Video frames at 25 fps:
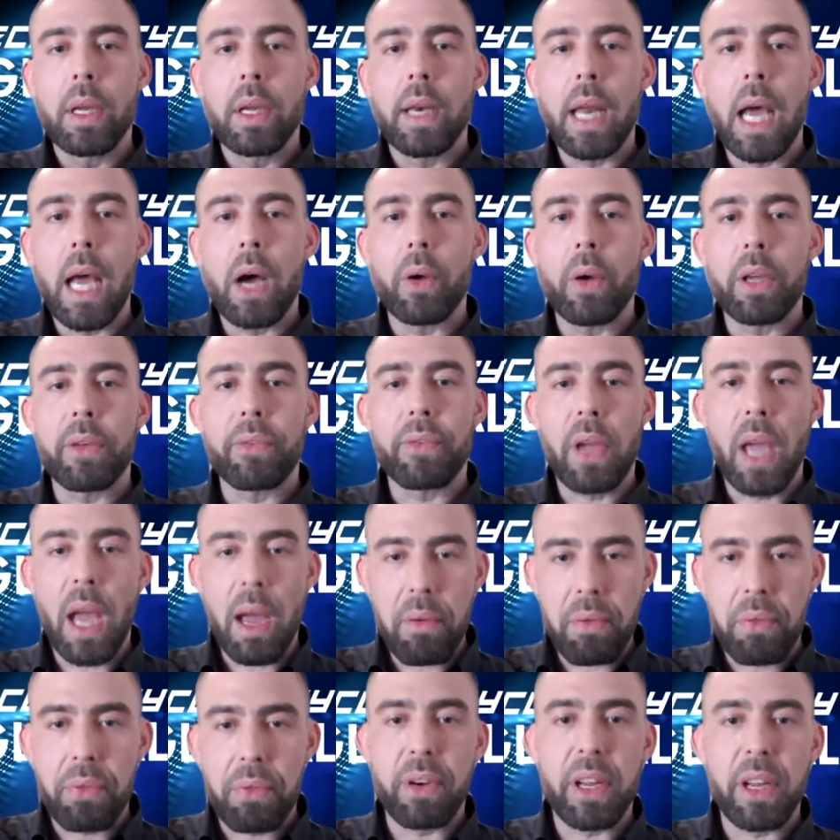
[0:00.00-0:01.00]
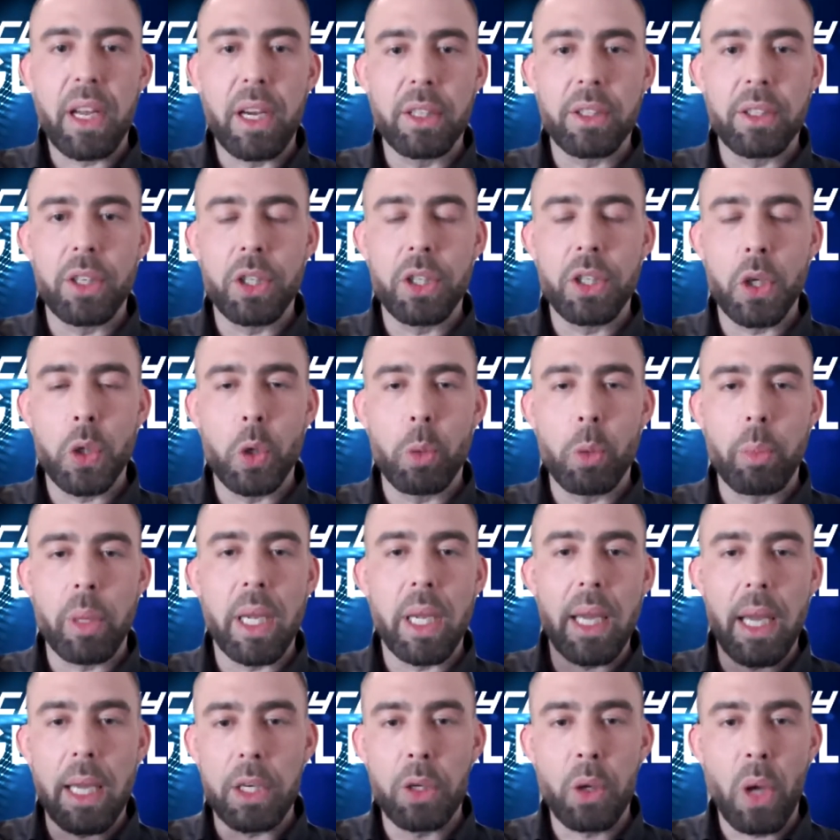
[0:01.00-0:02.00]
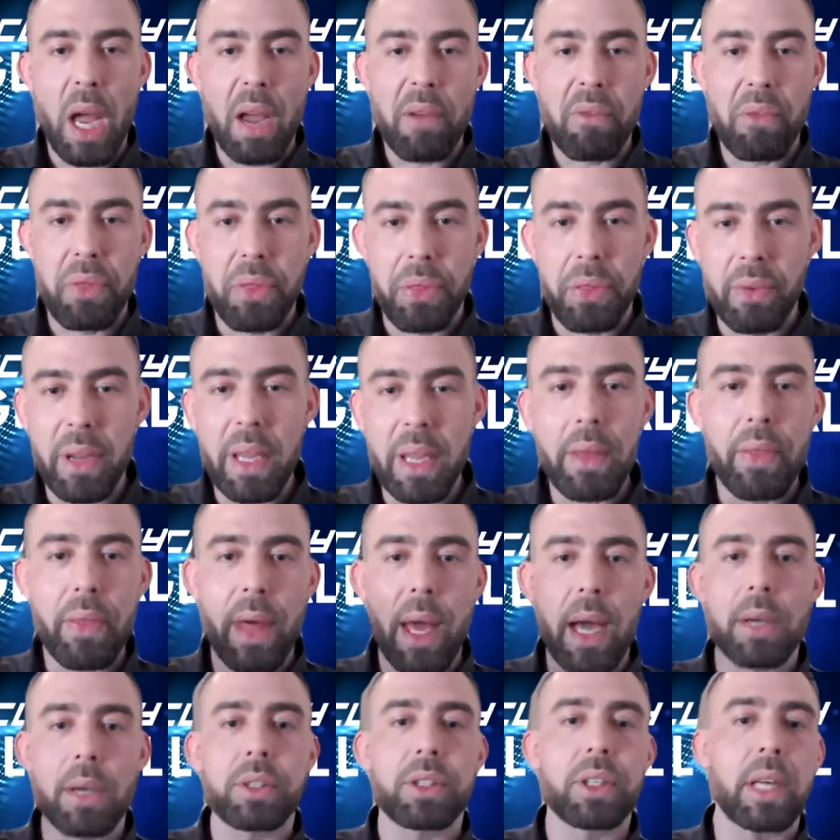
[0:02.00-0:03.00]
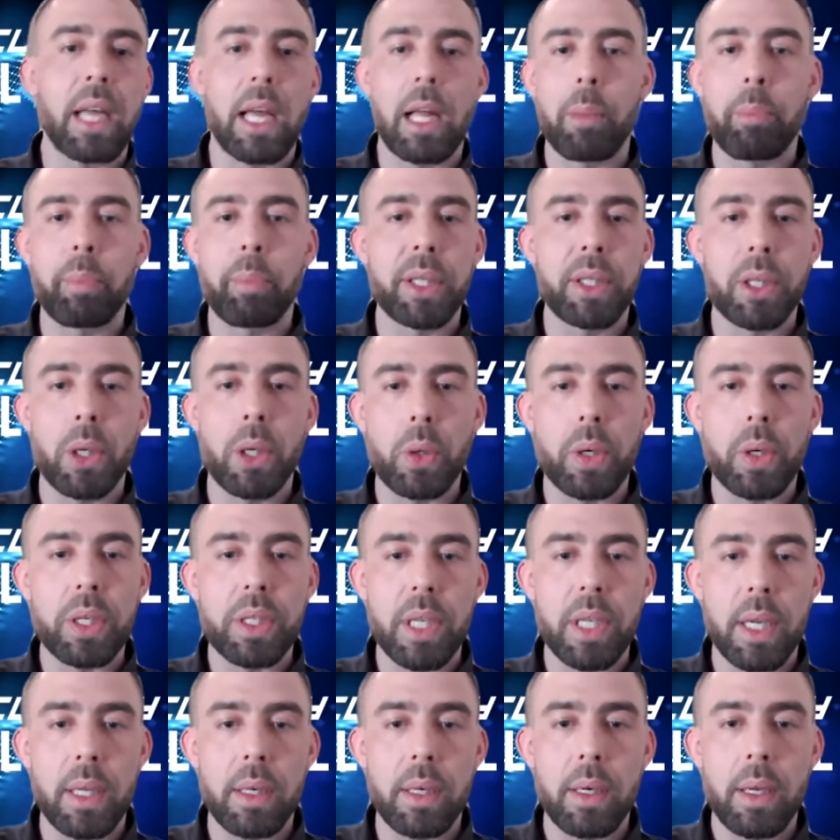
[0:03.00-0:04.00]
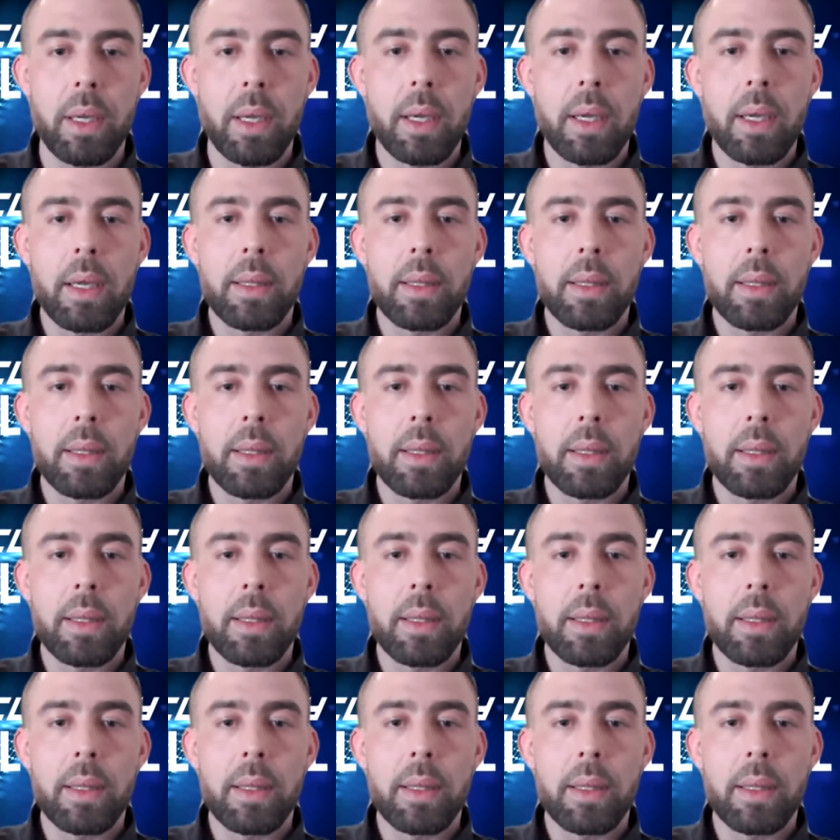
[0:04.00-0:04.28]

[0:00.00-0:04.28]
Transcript: Now, if you have 300 UME and you have 3,000 LP tokens in,